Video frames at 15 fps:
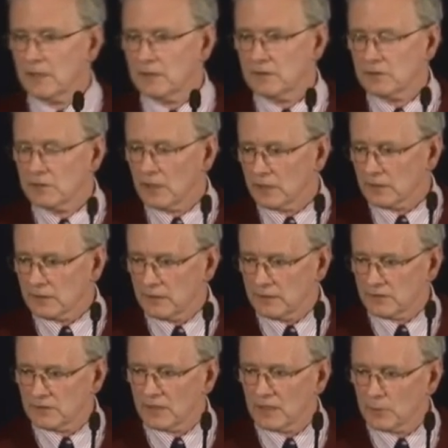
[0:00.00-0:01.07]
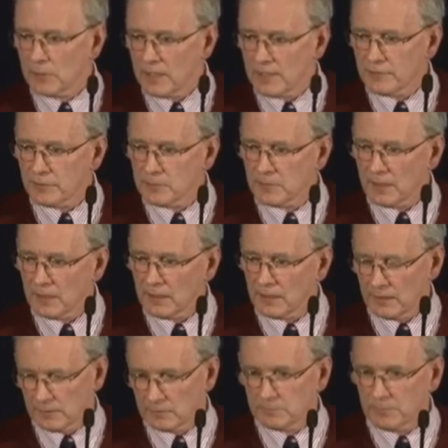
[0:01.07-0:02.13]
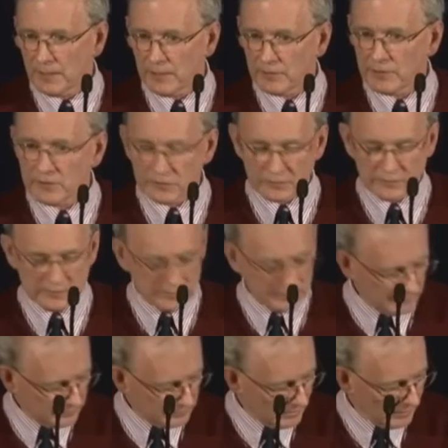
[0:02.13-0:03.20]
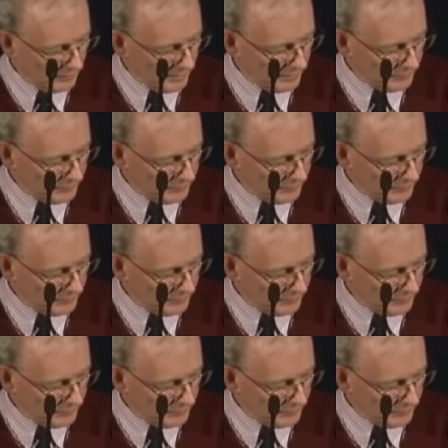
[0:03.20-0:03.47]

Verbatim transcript: kids, young kids stay away from taking, or parents stay